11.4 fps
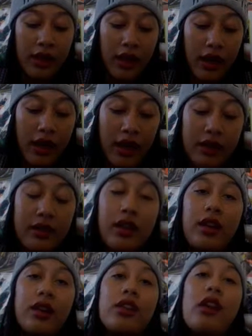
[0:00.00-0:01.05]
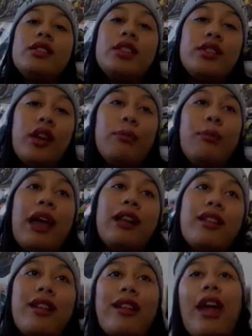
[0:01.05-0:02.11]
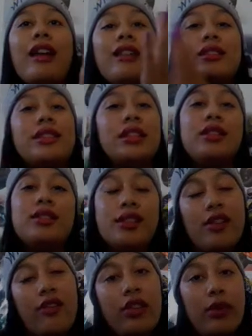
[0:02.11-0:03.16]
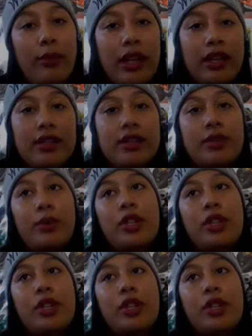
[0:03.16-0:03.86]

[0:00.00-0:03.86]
Yeah, and Rossi dropped back right into 7th place,